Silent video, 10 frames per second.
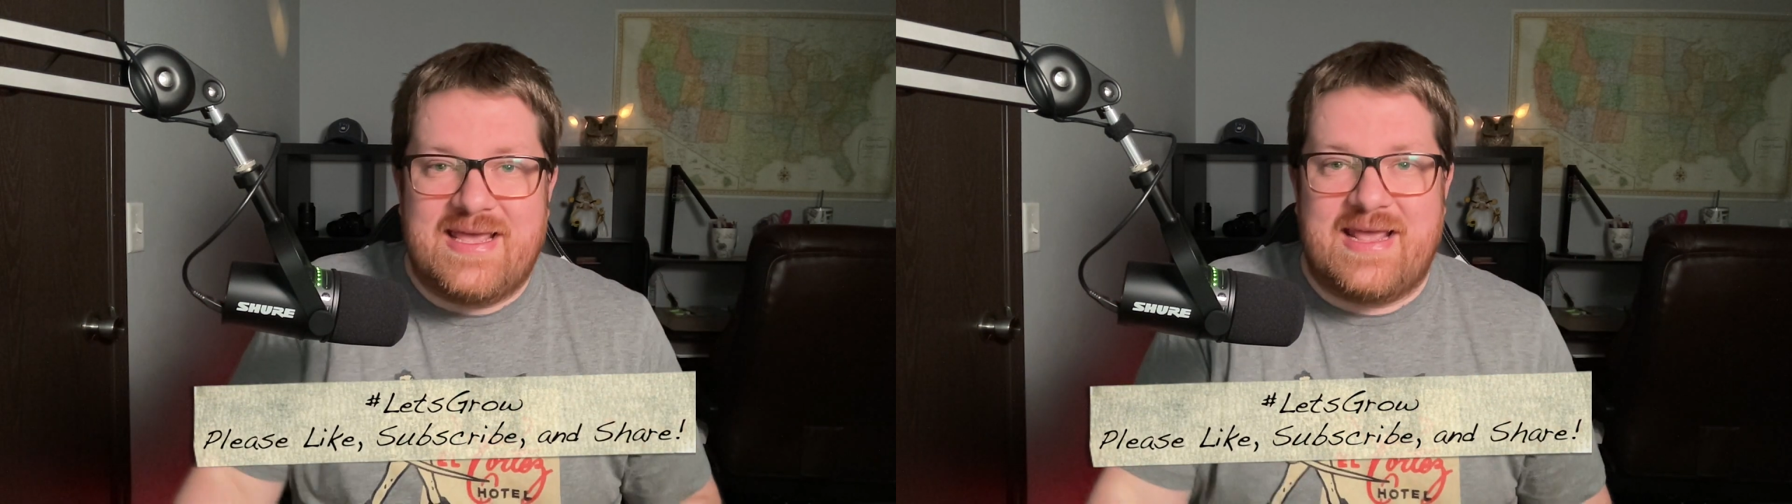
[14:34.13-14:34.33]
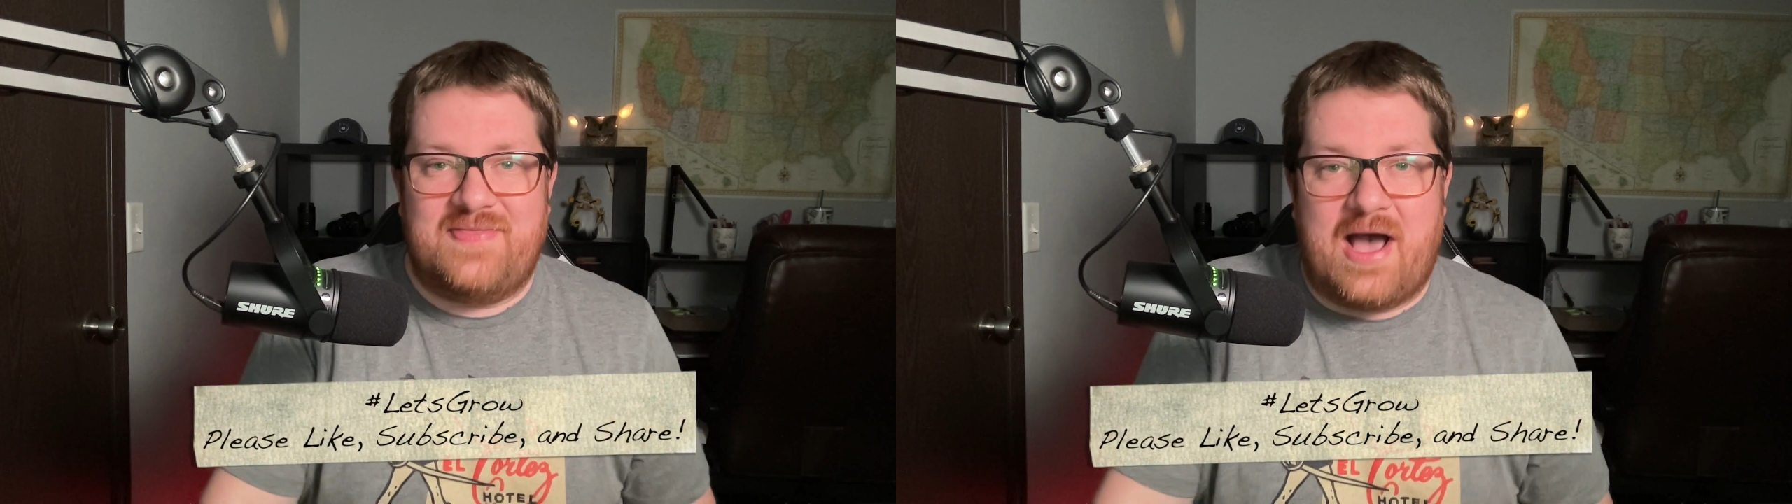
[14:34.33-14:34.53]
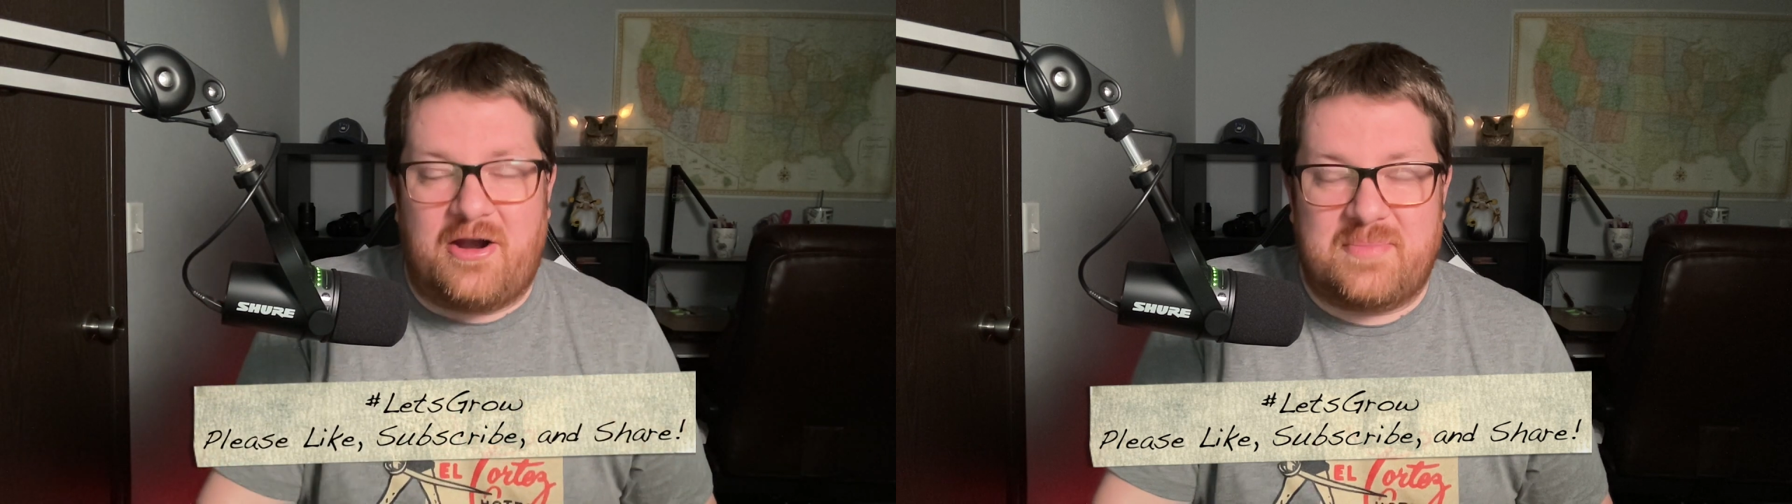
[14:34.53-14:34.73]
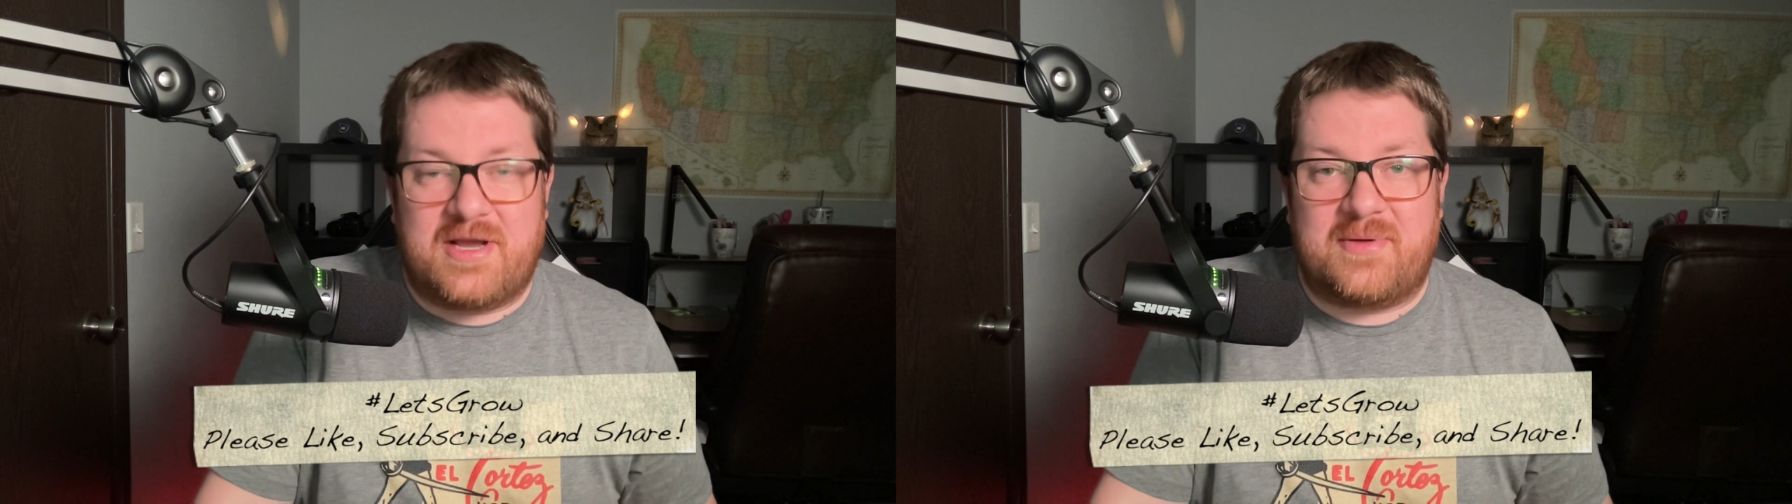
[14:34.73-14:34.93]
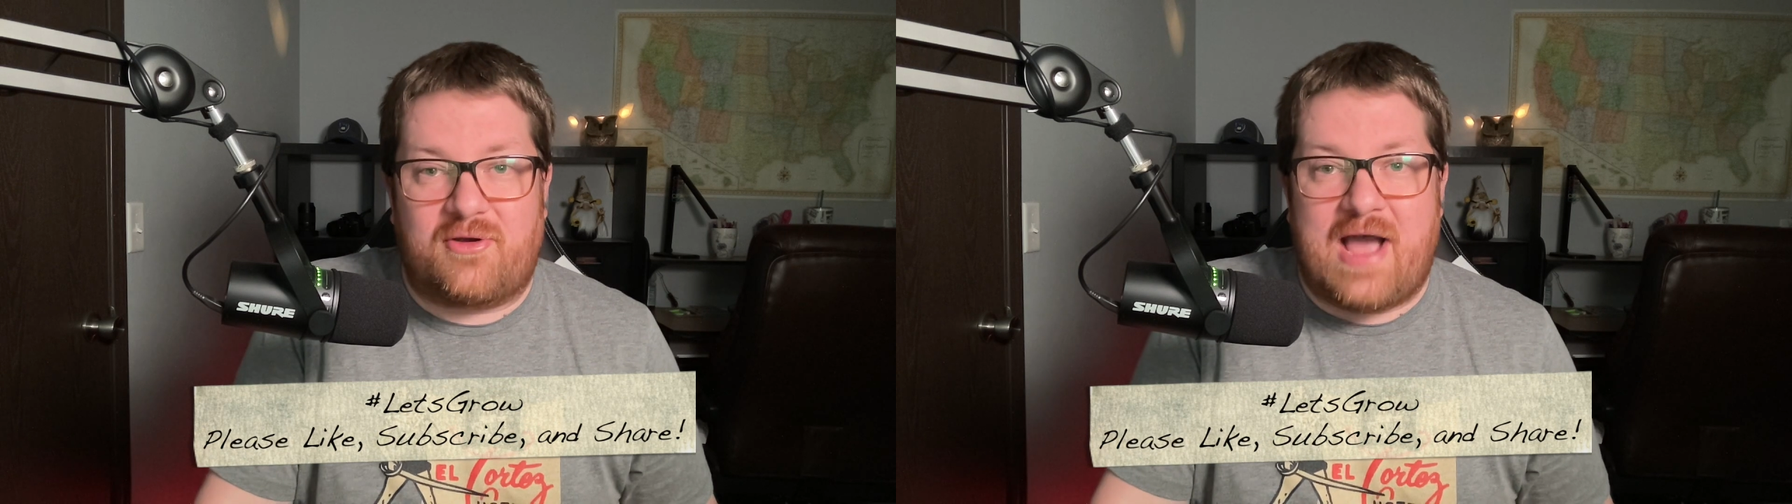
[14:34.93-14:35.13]
in the How to
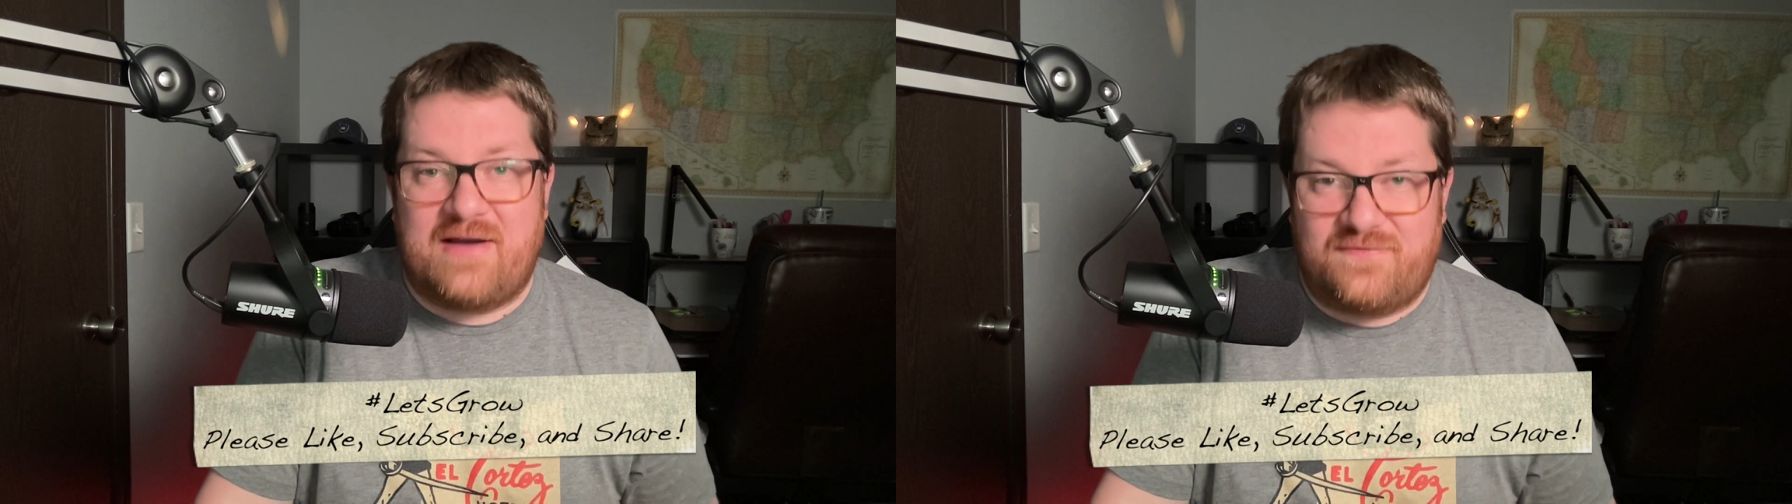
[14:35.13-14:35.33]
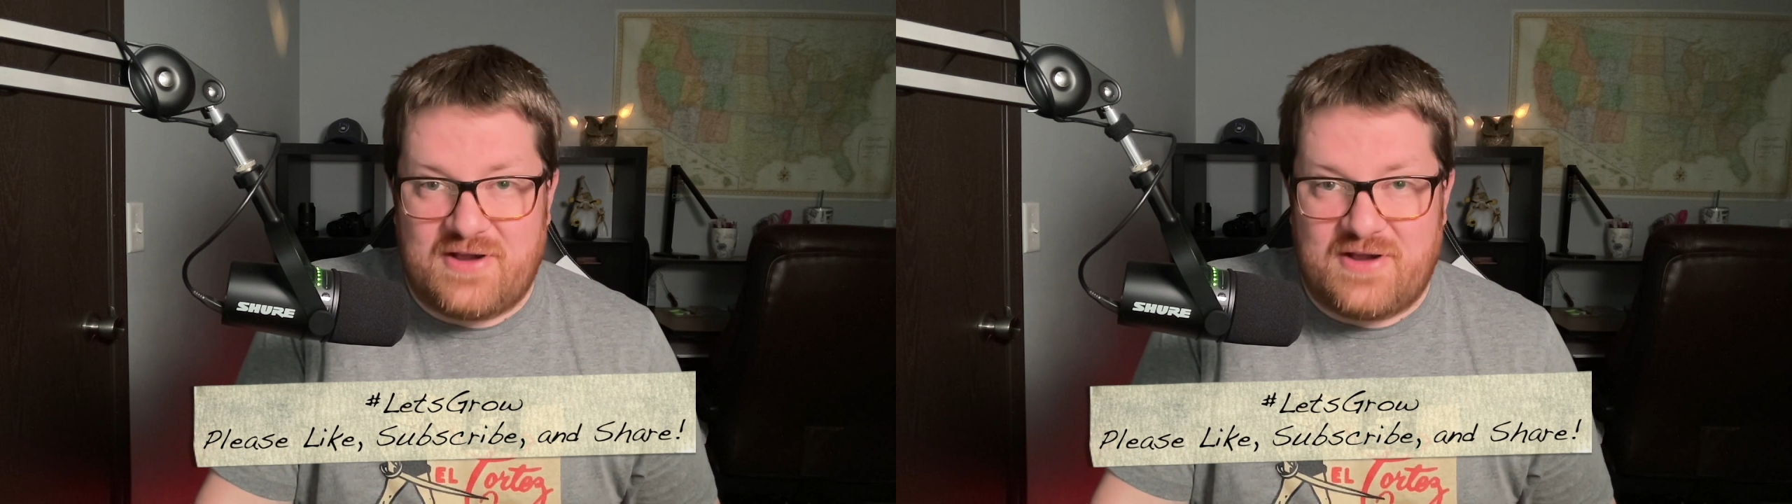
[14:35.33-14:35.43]
Become a Craft